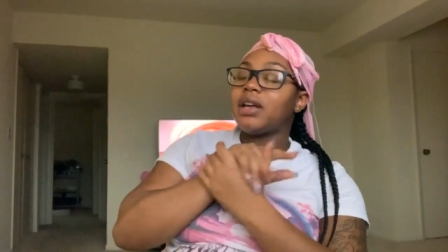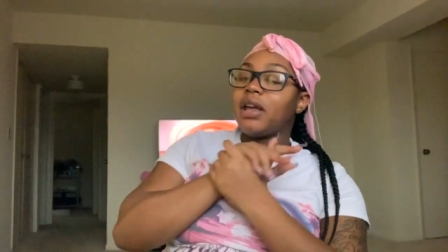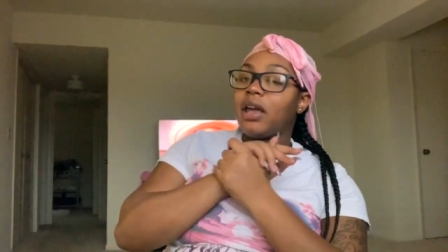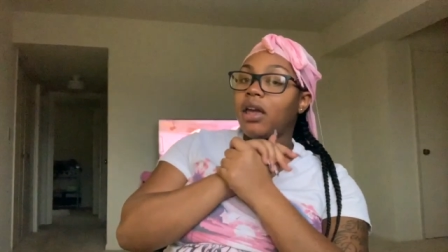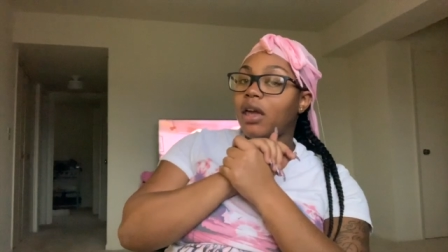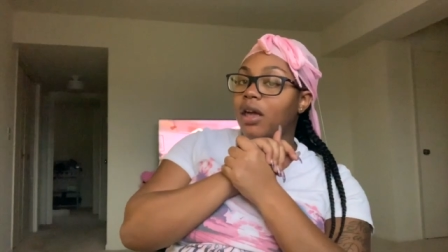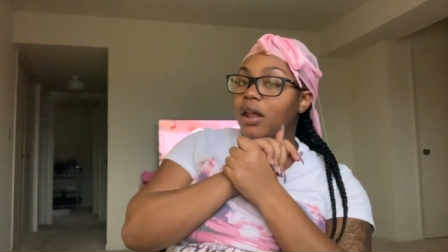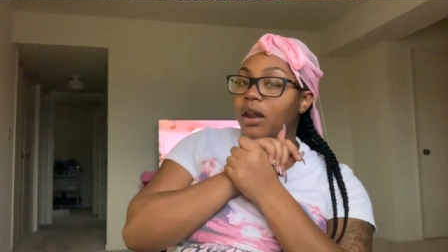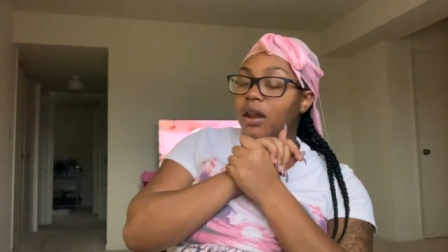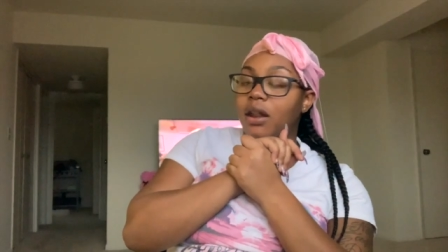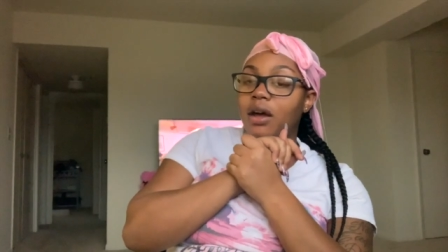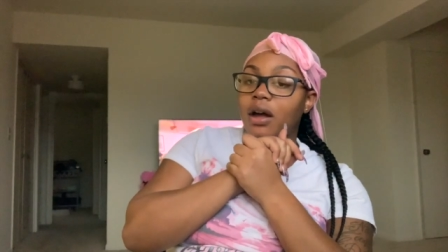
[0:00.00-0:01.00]

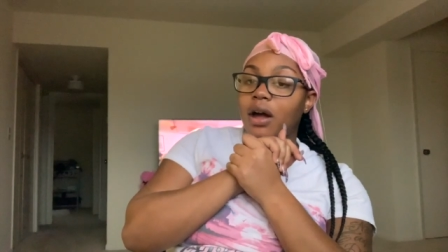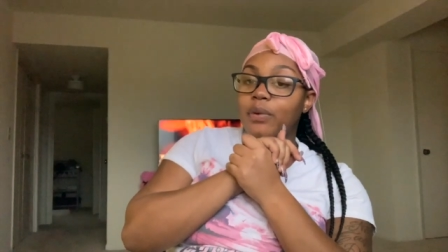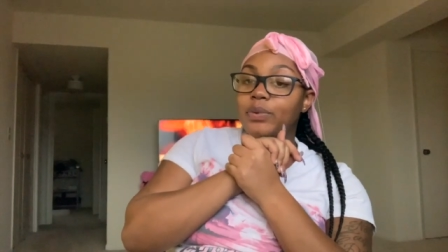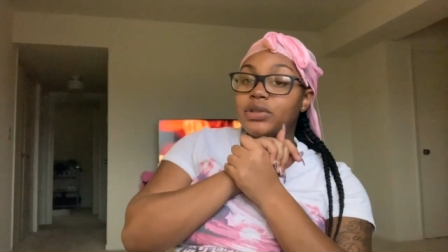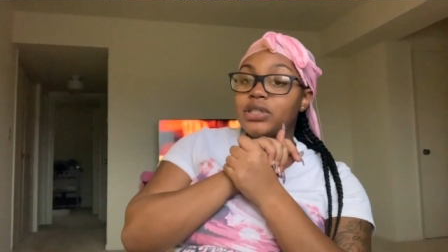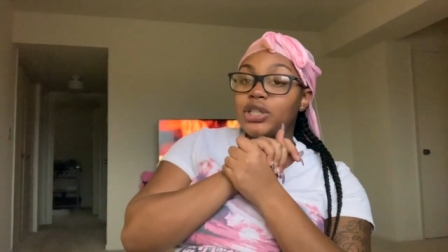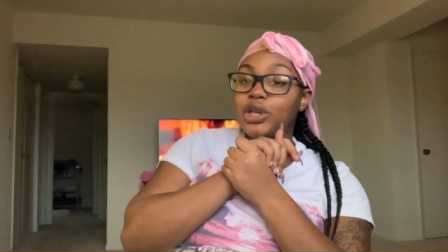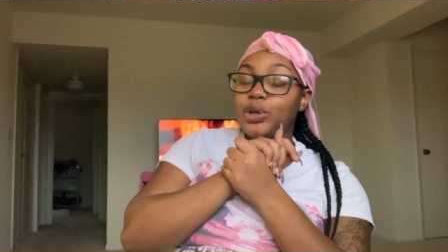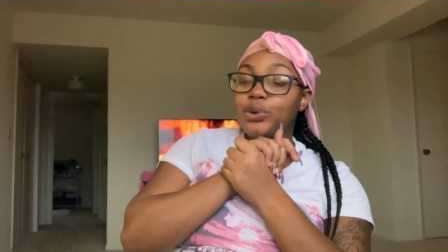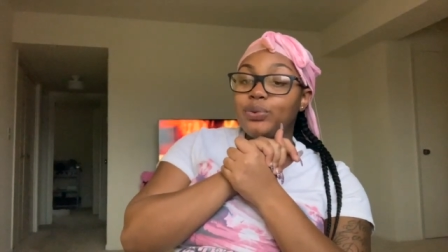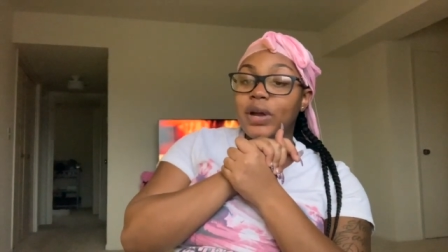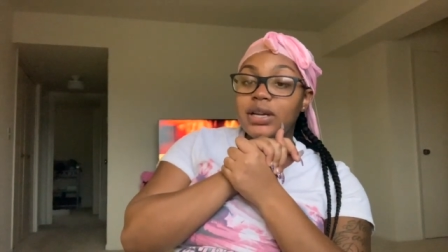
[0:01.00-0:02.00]
And I will see
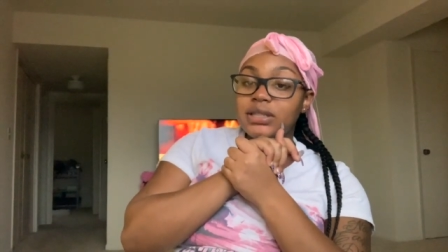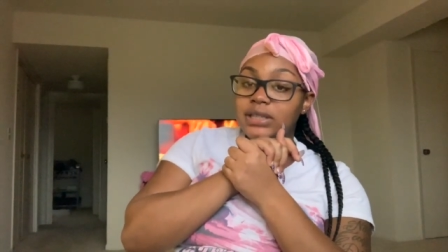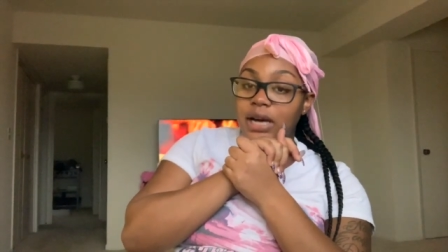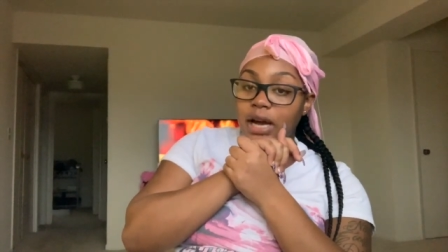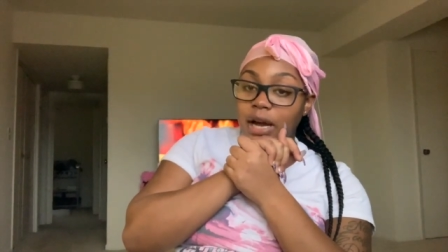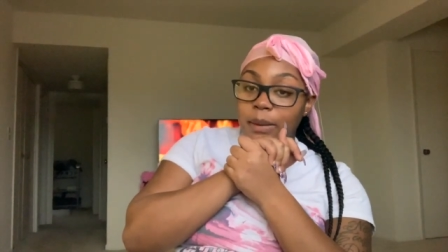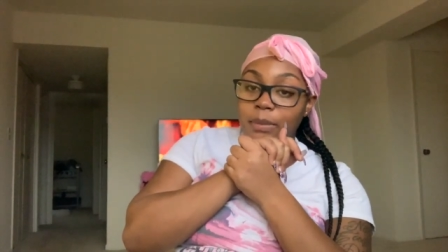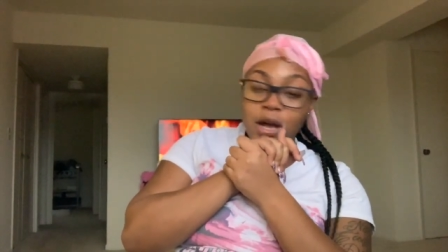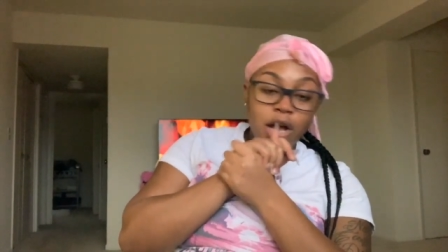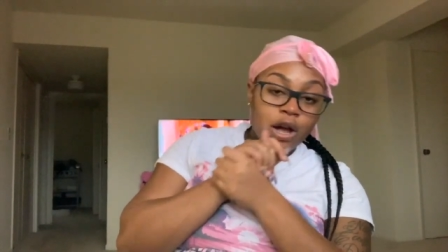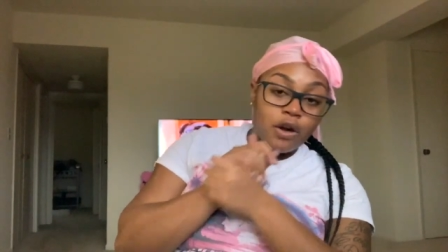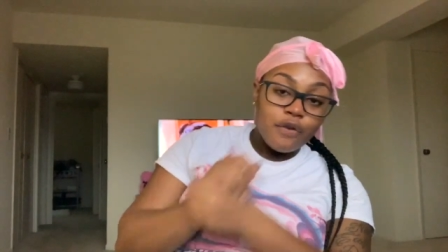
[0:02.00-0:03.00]
you next time
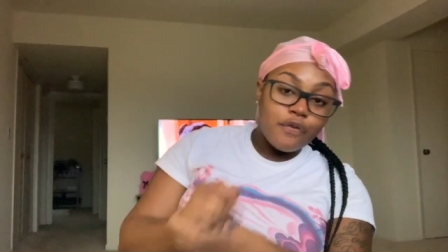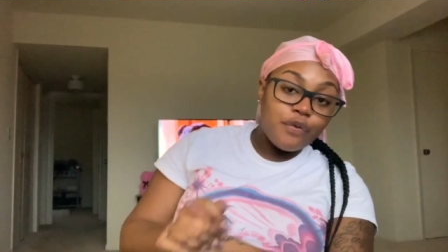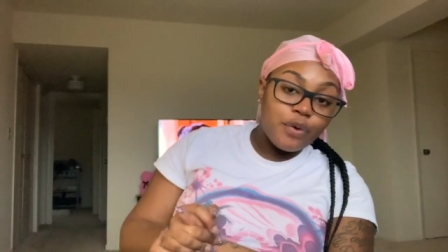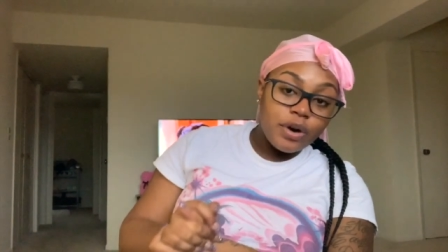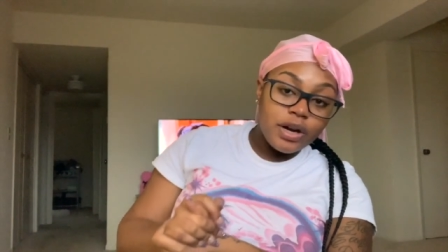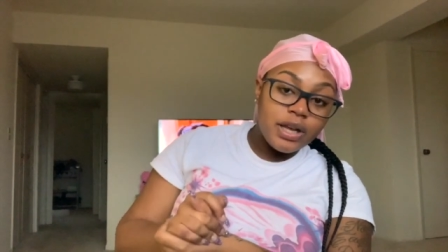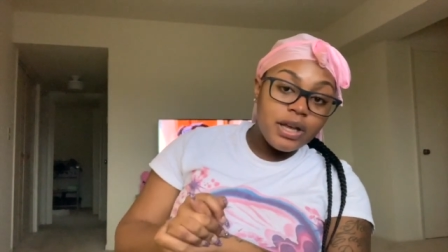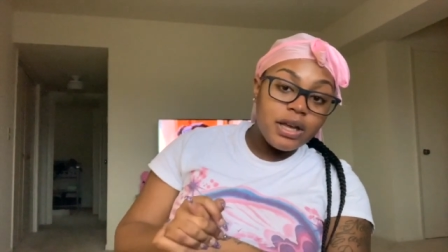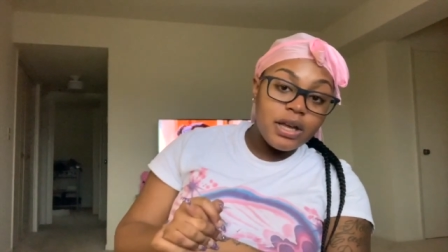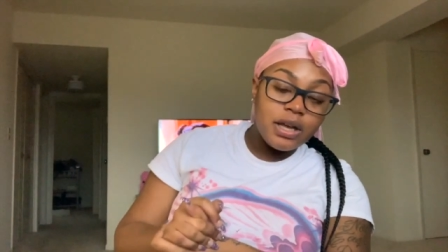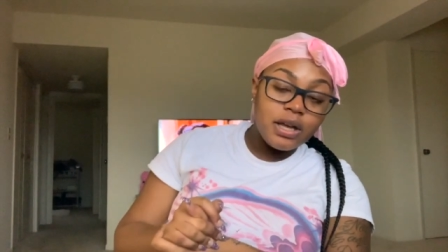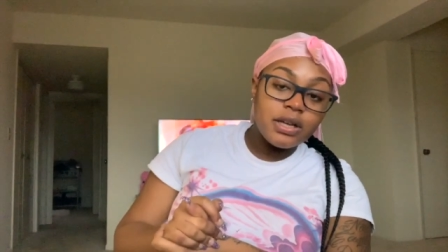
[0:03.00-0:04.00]
for
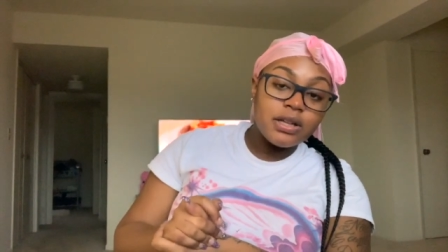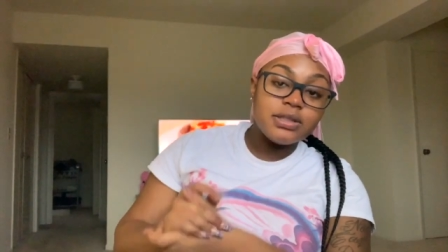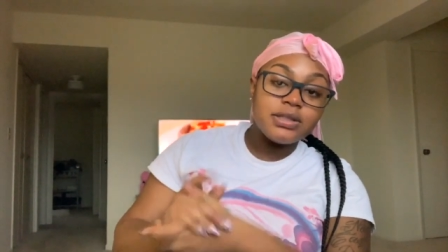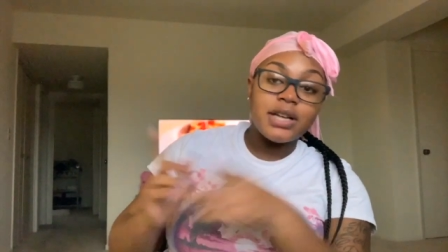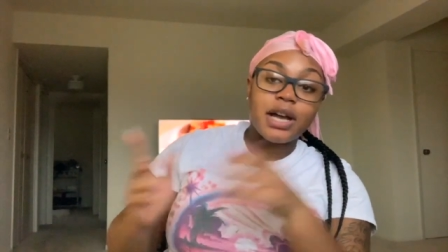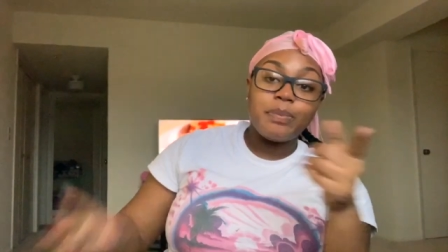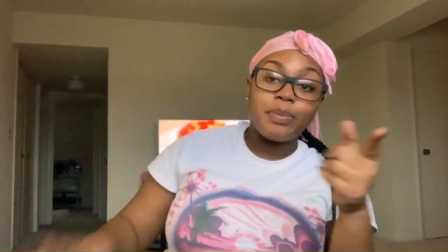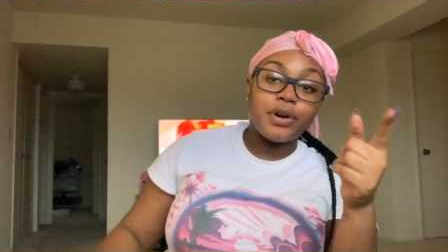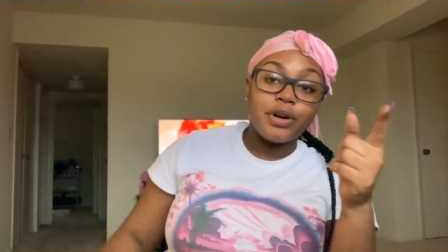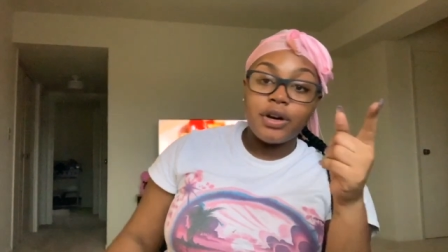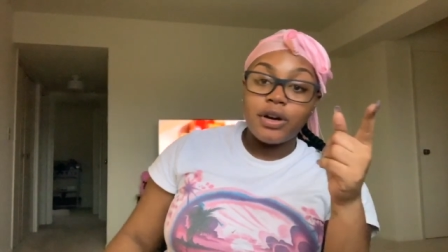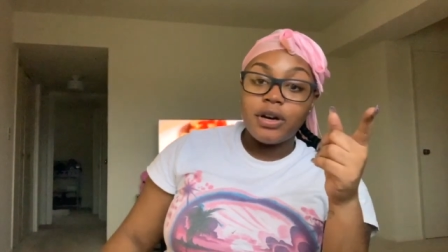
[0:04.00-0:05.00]
the
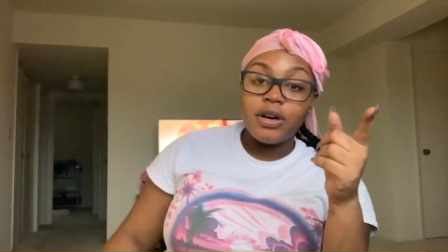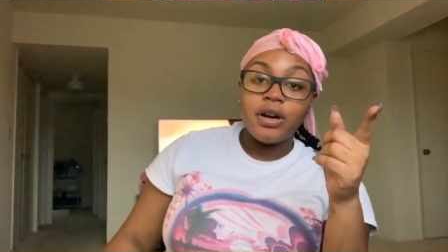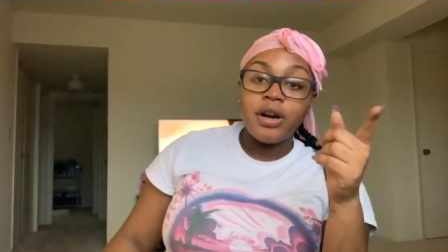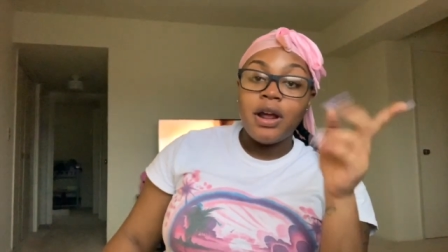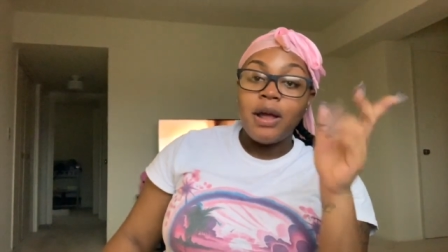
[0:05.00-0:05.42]
diaper